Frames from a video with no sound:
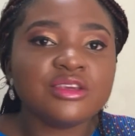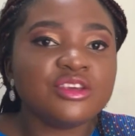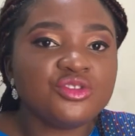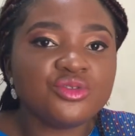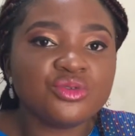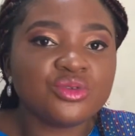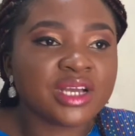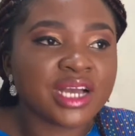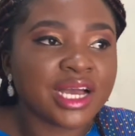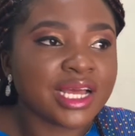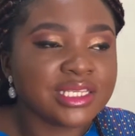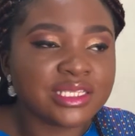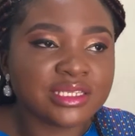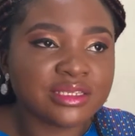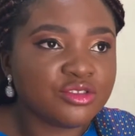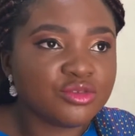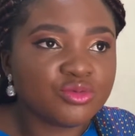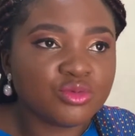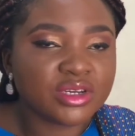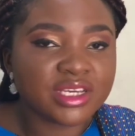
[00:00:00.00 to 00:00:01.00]
you
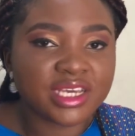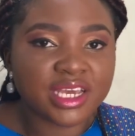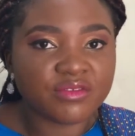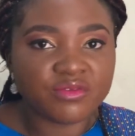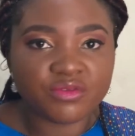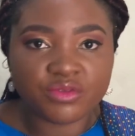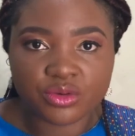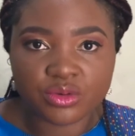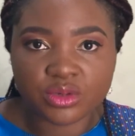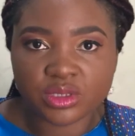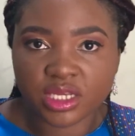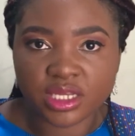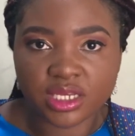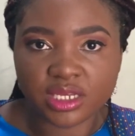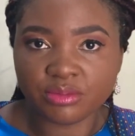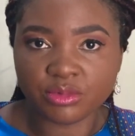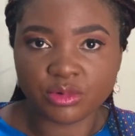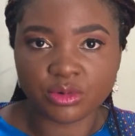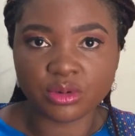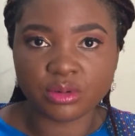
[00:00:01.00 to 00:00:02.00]
won't get views
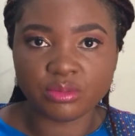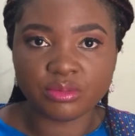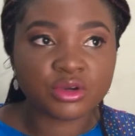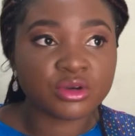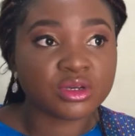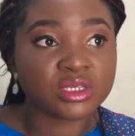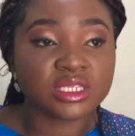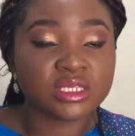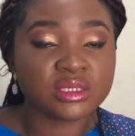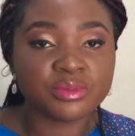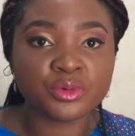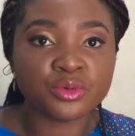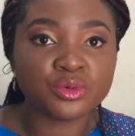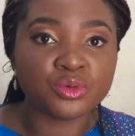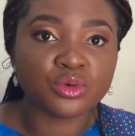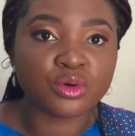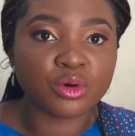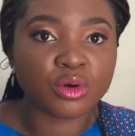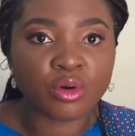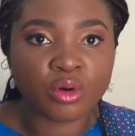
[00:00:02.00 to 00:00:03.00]
anymore, because these people
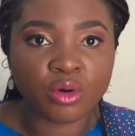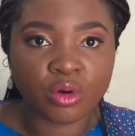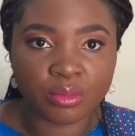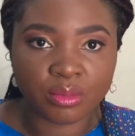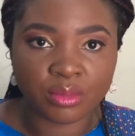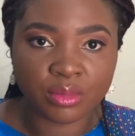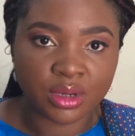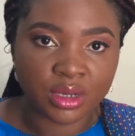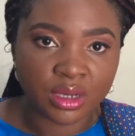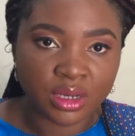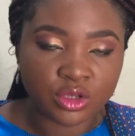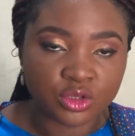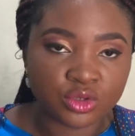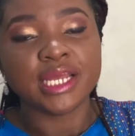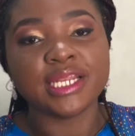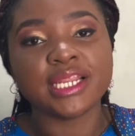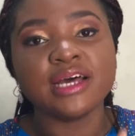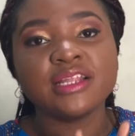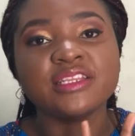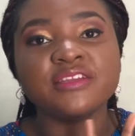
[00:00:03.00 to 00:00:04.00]
will not come.
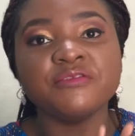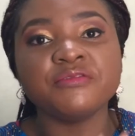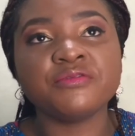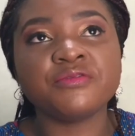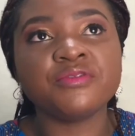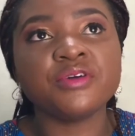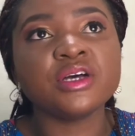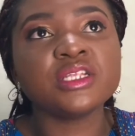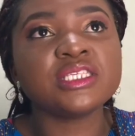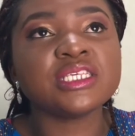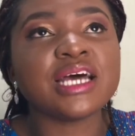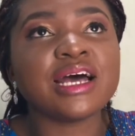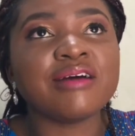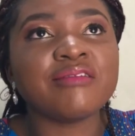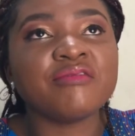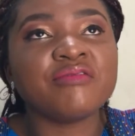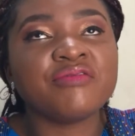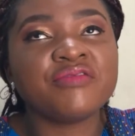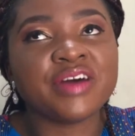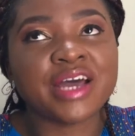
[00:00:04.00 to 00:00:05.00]
Now, the fourth
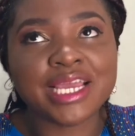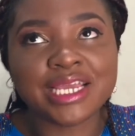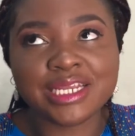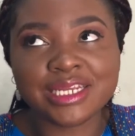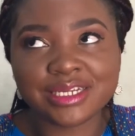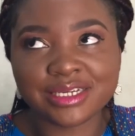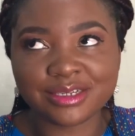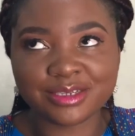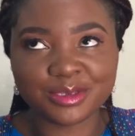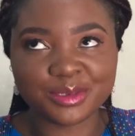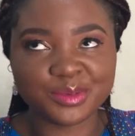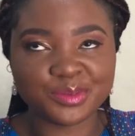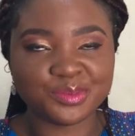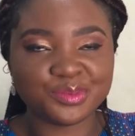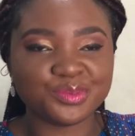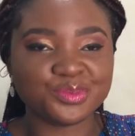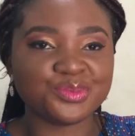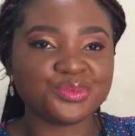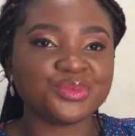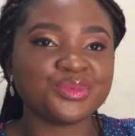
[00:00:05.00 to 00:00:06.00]
and final
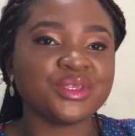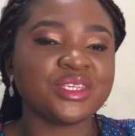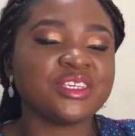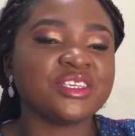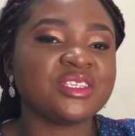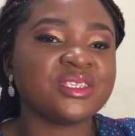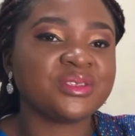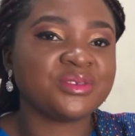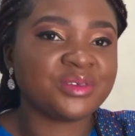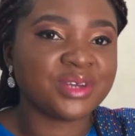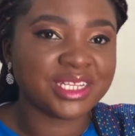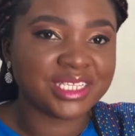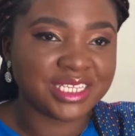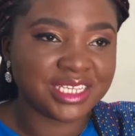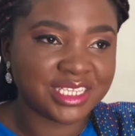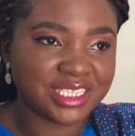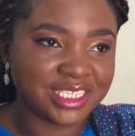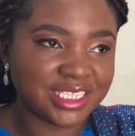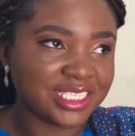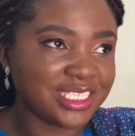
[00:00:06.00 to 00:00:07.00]

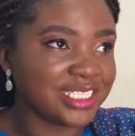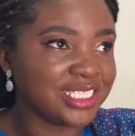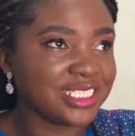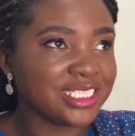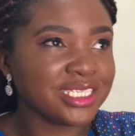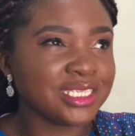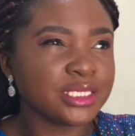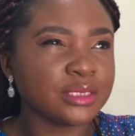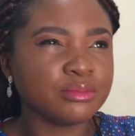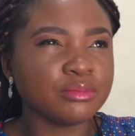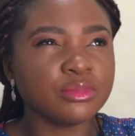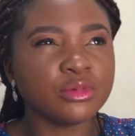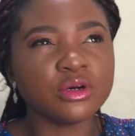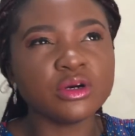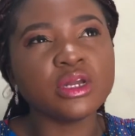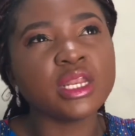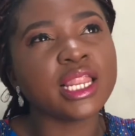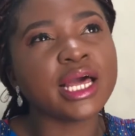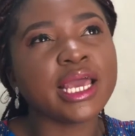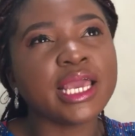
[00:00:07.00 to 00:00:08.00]
strategy, this is
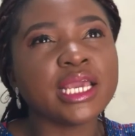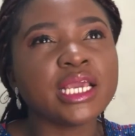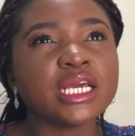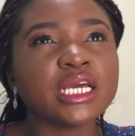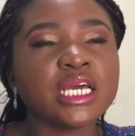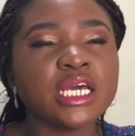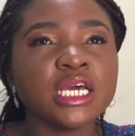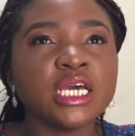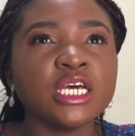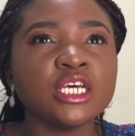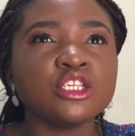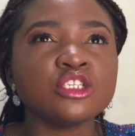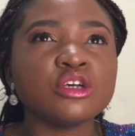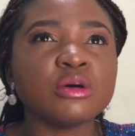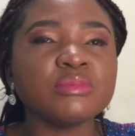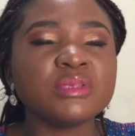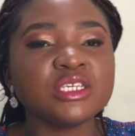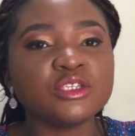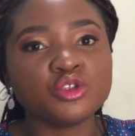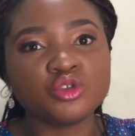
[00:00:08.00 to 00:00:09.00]
more like
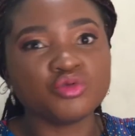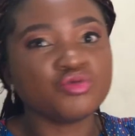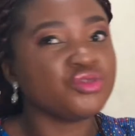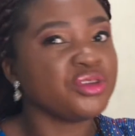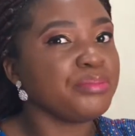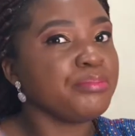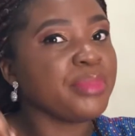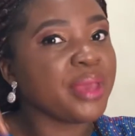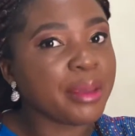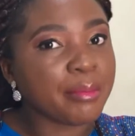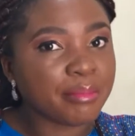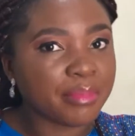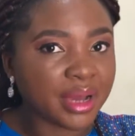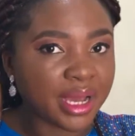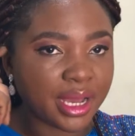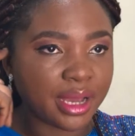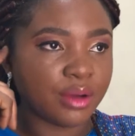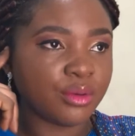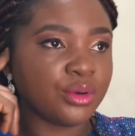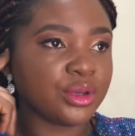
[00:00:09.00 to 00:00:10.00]
something to
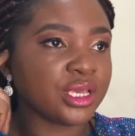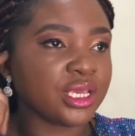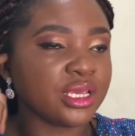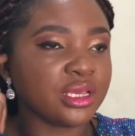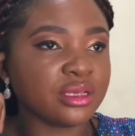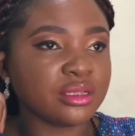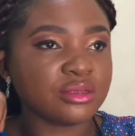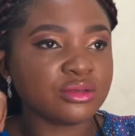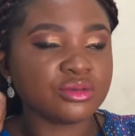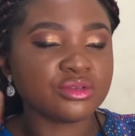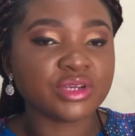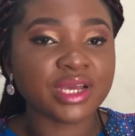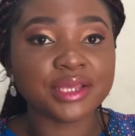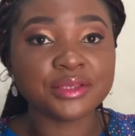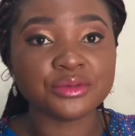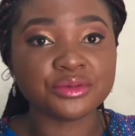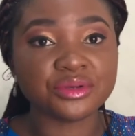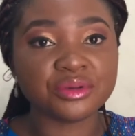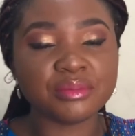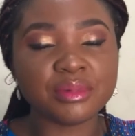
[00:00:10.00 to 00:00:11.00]
remember, okay, to try
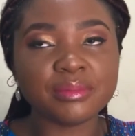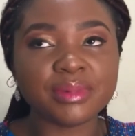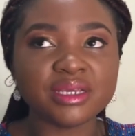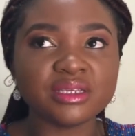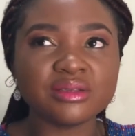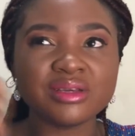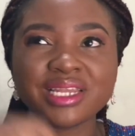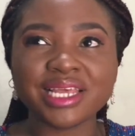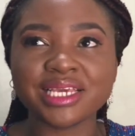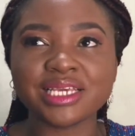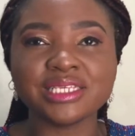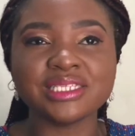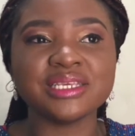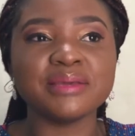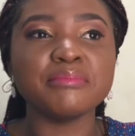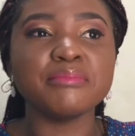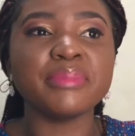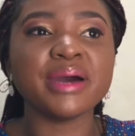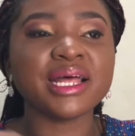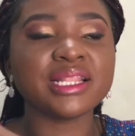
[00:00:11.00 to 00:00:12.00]
to remember. It's not like it's
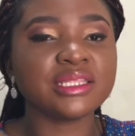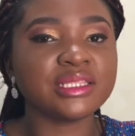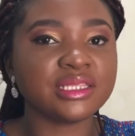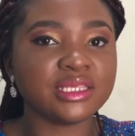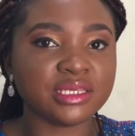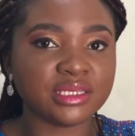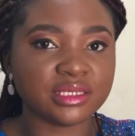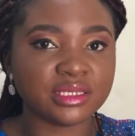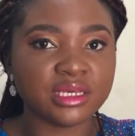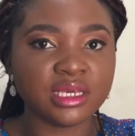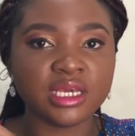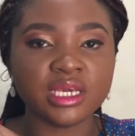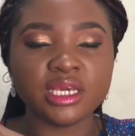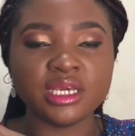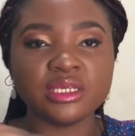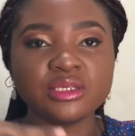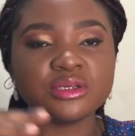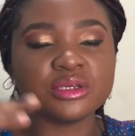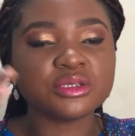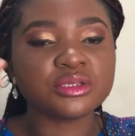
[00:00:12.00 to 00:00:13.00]
a bad thing,
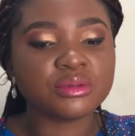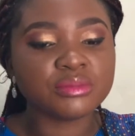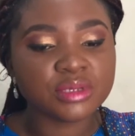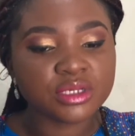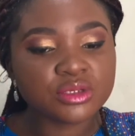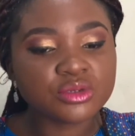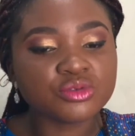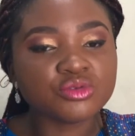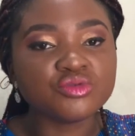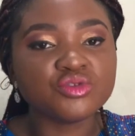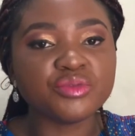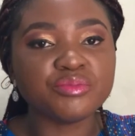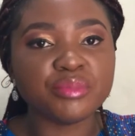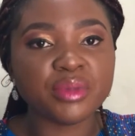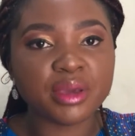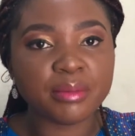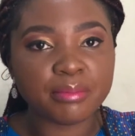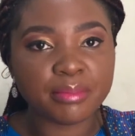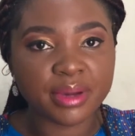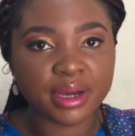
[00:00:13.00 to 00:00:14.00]
it's just something to
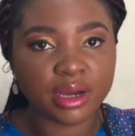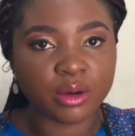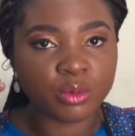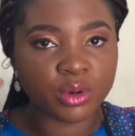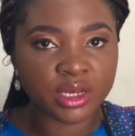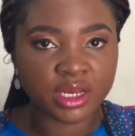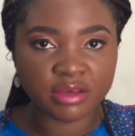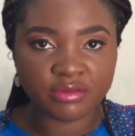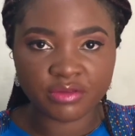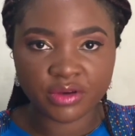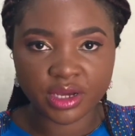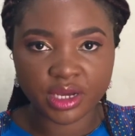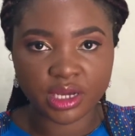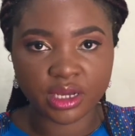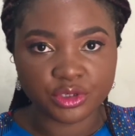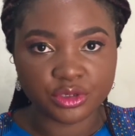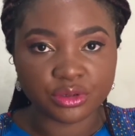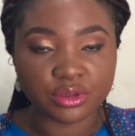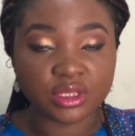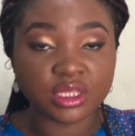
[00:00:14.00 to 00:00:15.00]
remember whenever
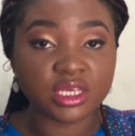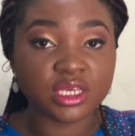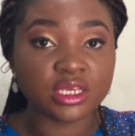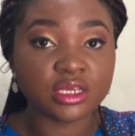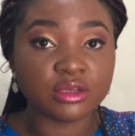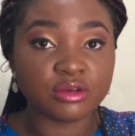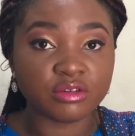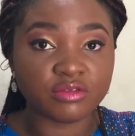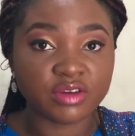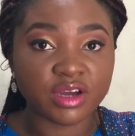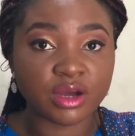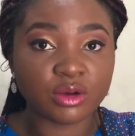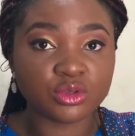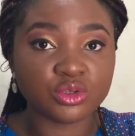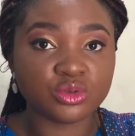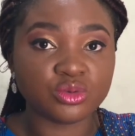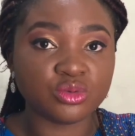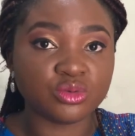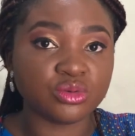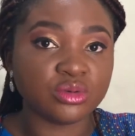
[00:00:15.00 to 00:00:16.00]
you're thinking of how
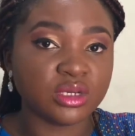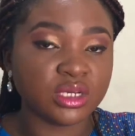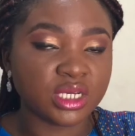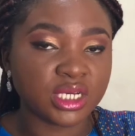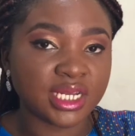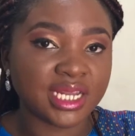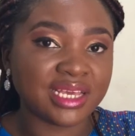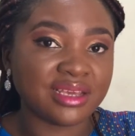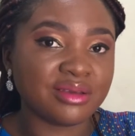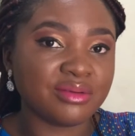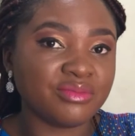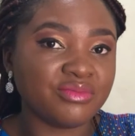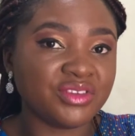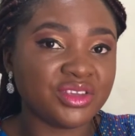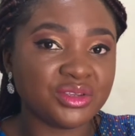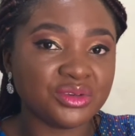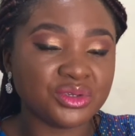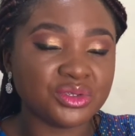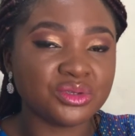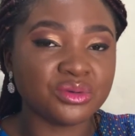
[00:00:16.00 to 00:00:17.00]
to, like,
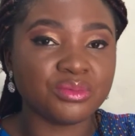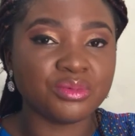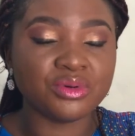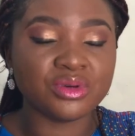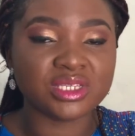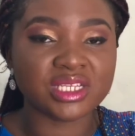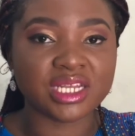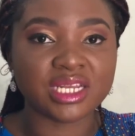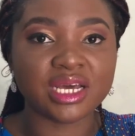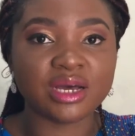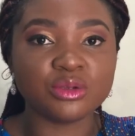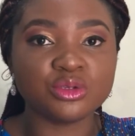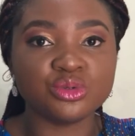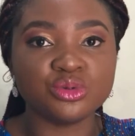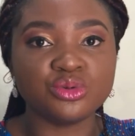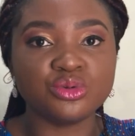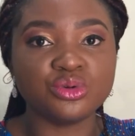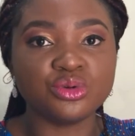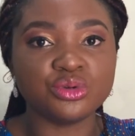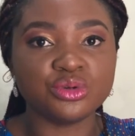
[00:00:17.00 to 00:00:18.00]
videos to post and how
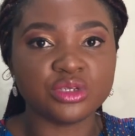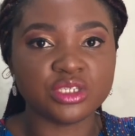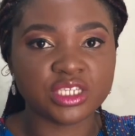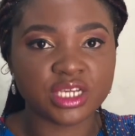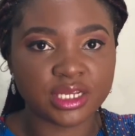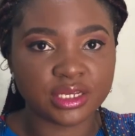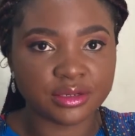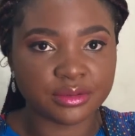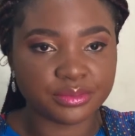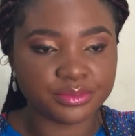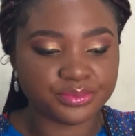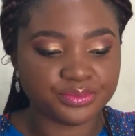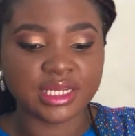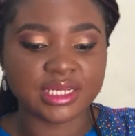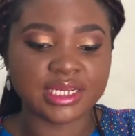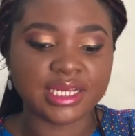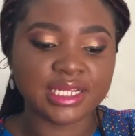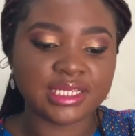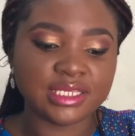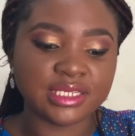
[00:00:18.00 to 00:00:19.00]
to grow your channel.
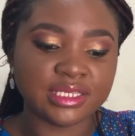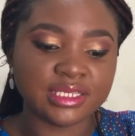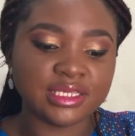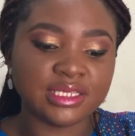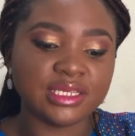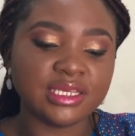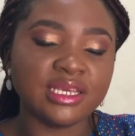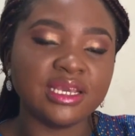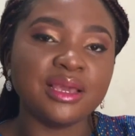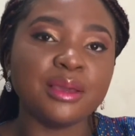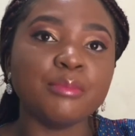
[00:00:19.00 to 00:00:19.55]
And that is